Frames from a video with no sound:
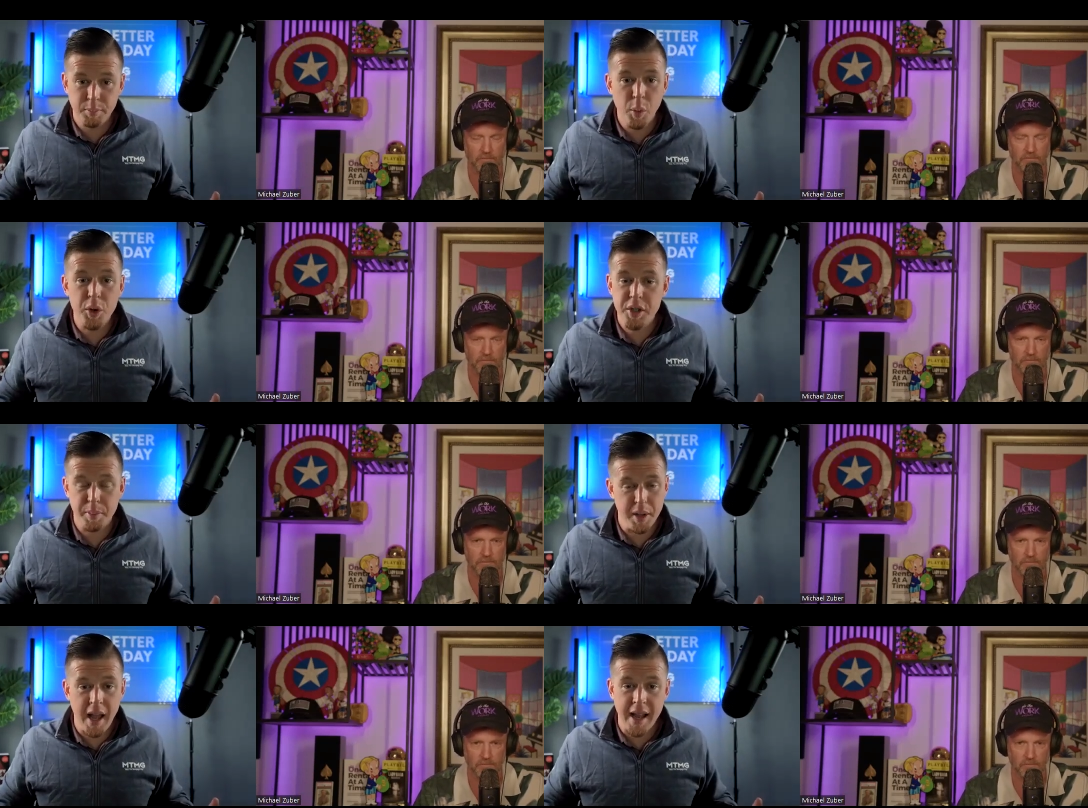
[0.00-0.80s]
Speaker 1: more
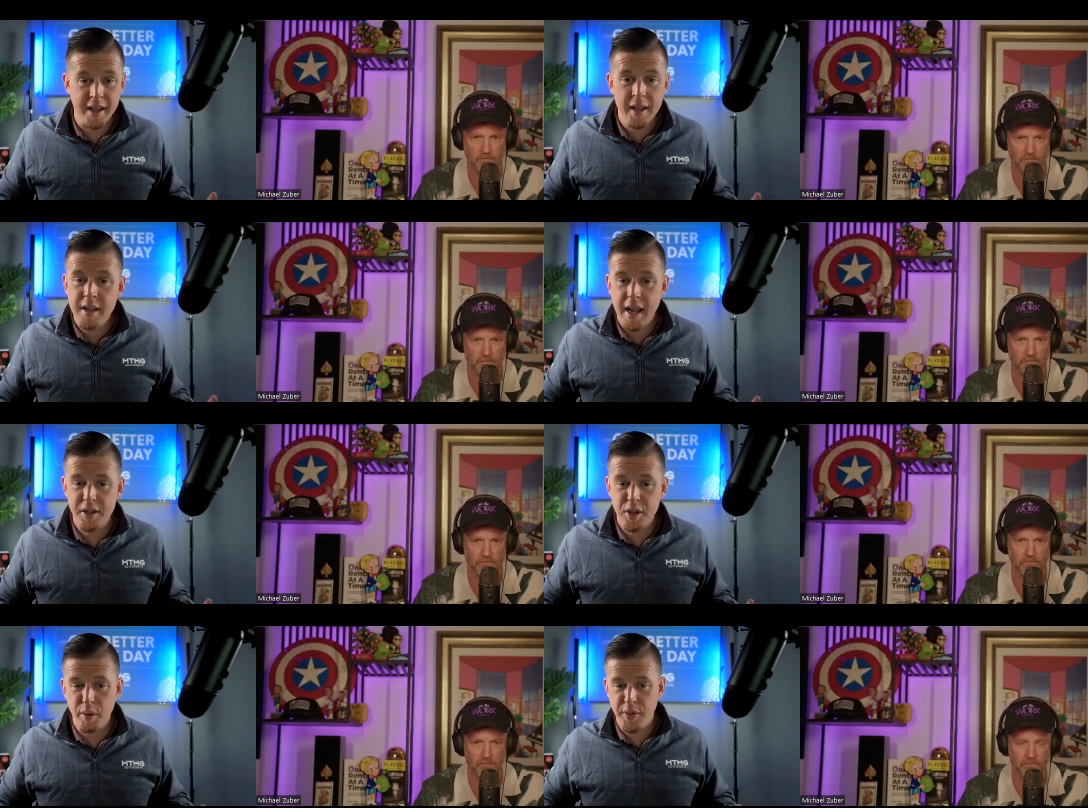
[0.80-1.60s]
supply.
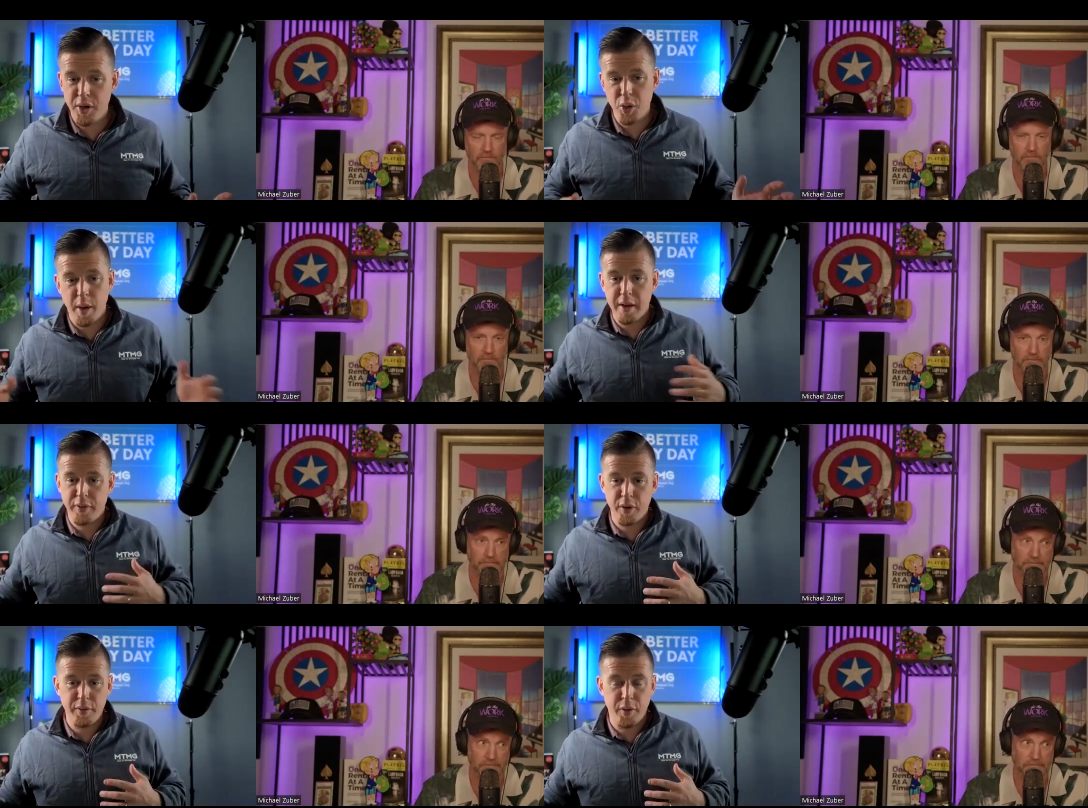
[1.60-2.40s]
And so if there's a way
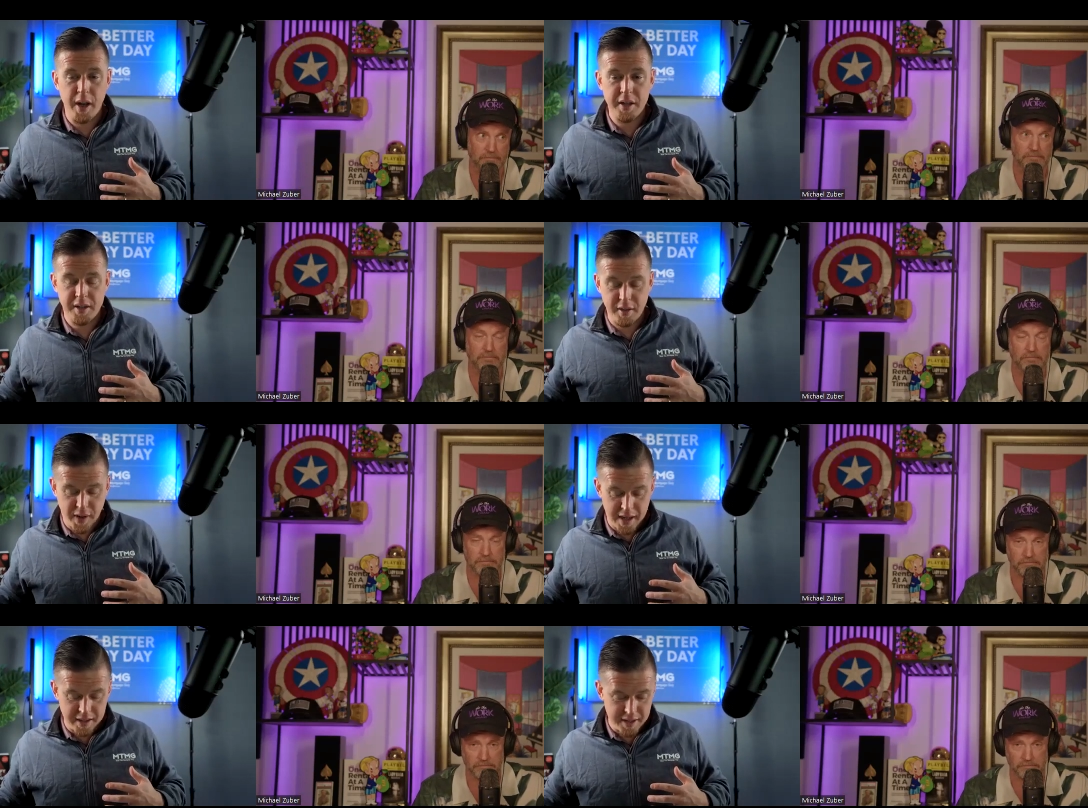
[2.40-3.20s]
for for us to
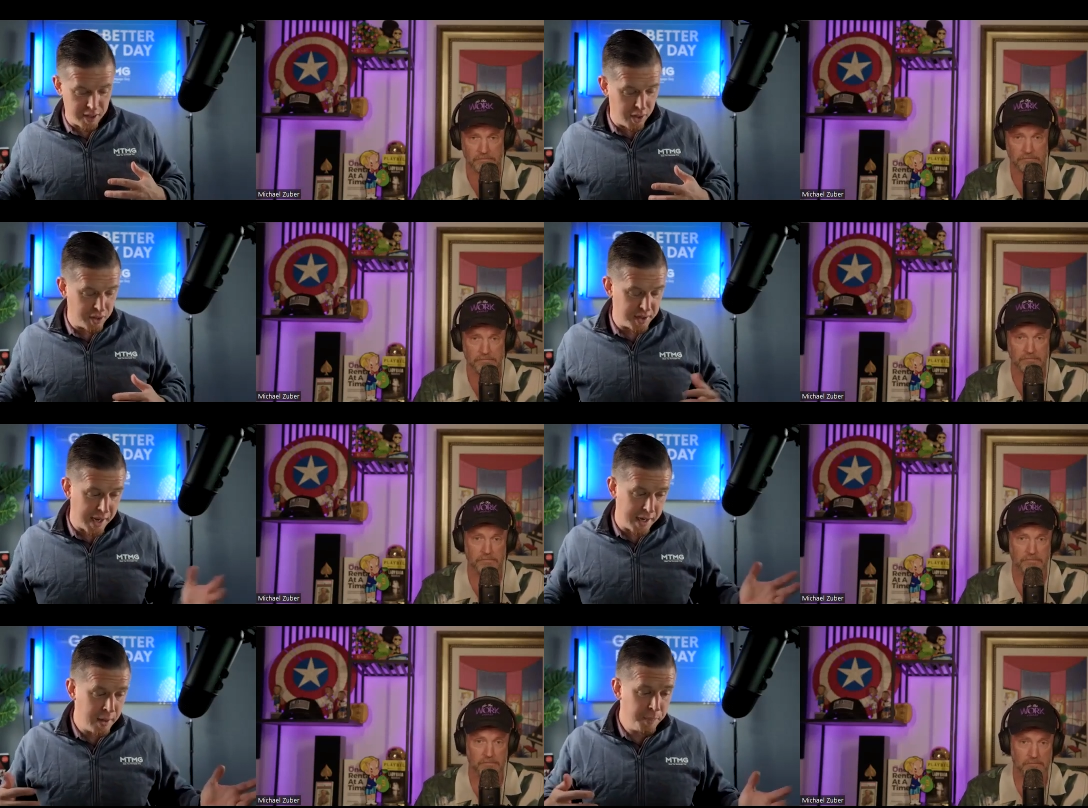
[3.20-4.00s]
finance it on our
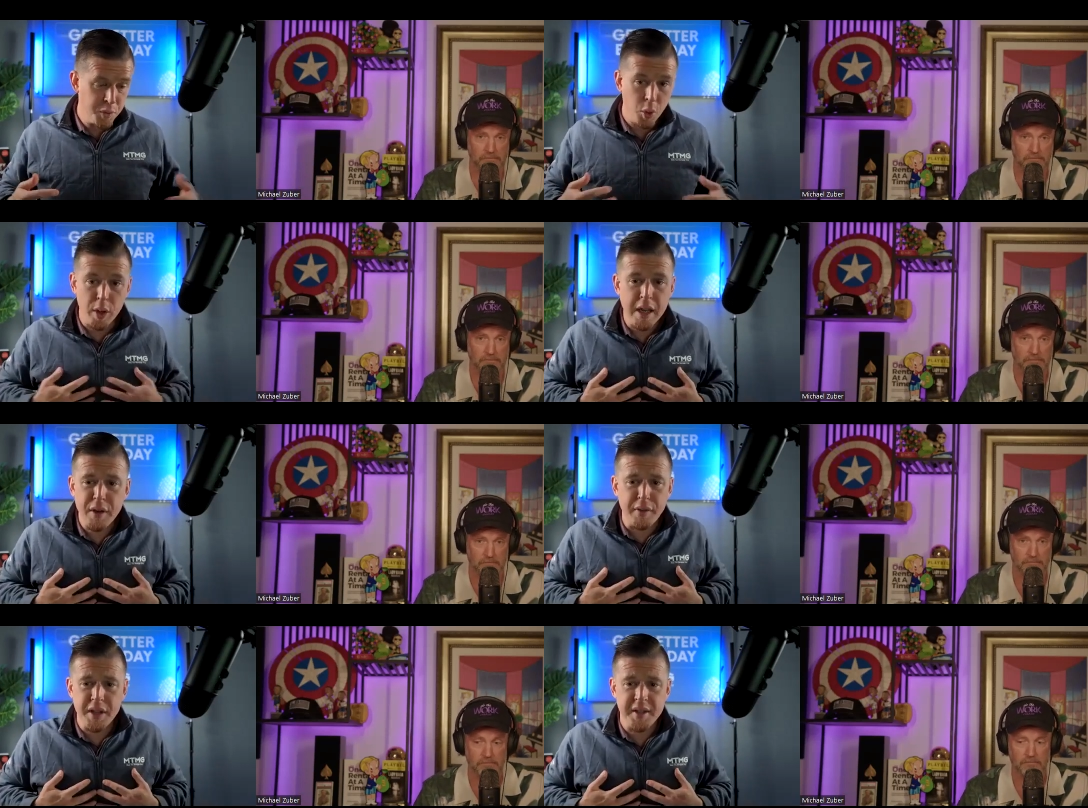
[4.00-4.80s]
side, or
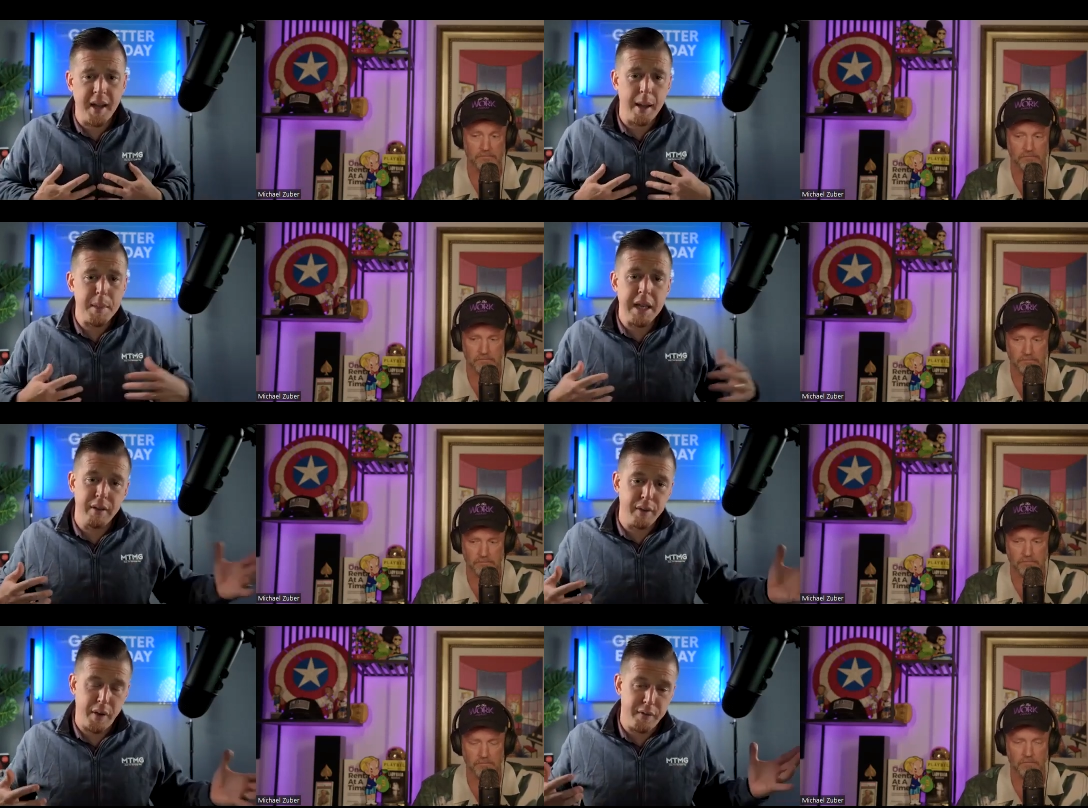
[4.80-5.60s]
even if it's not me,
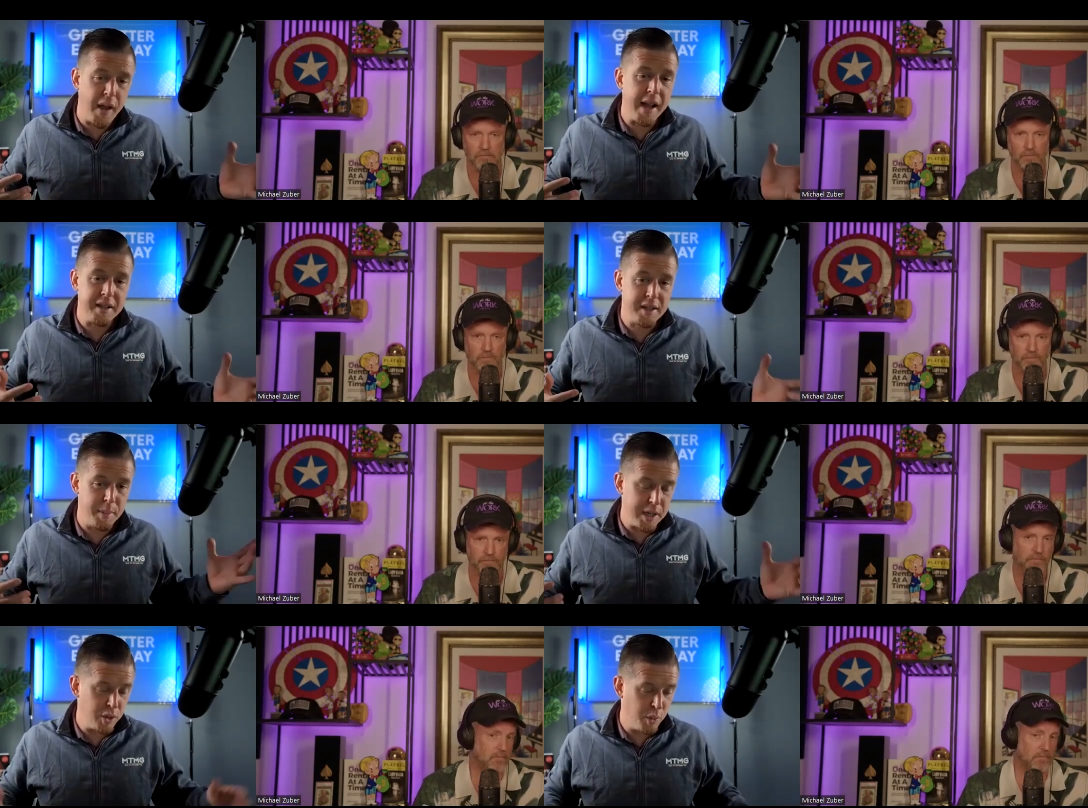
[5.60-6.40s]
even if I find
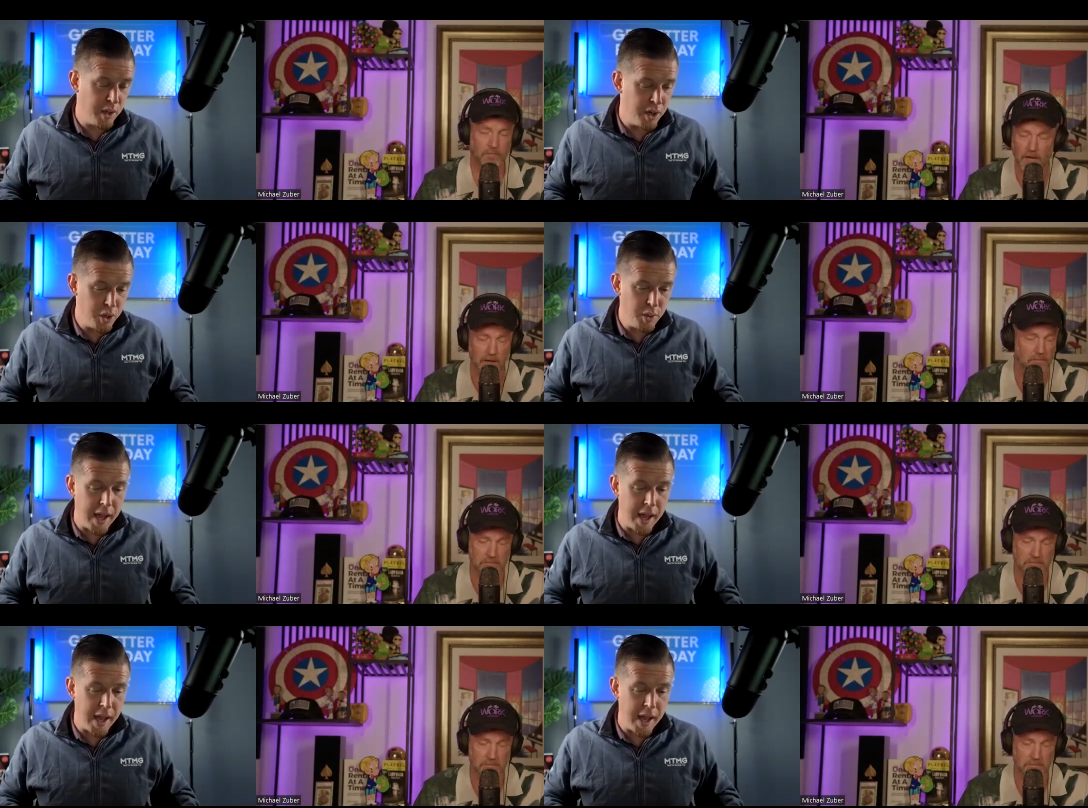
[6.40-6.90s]
somebody who's willing to do yeah.